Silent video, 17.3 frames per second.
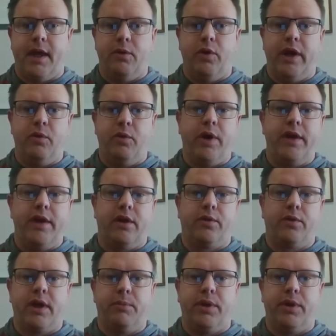and weigh
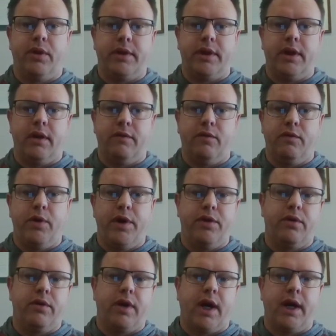the credibility of
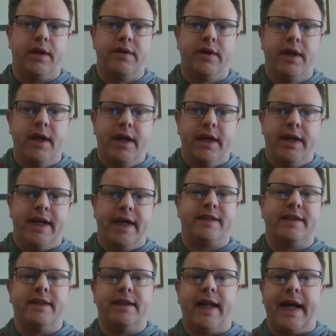whether or not
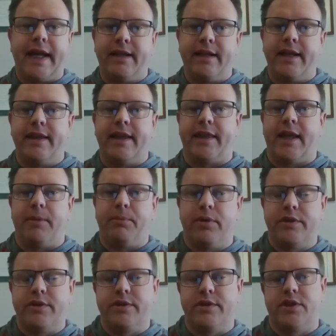it's likely that
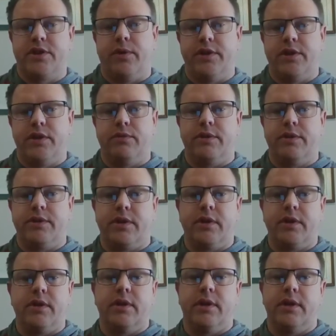that person is going to
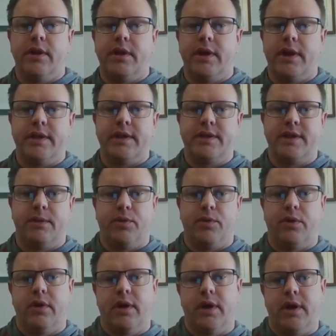return in a
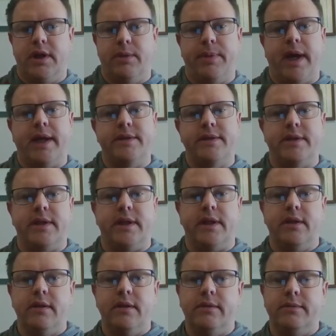similar
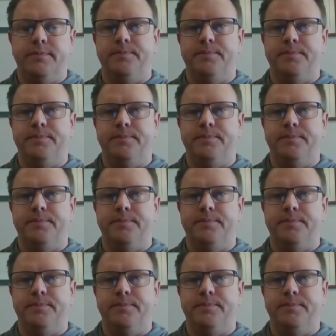capacity.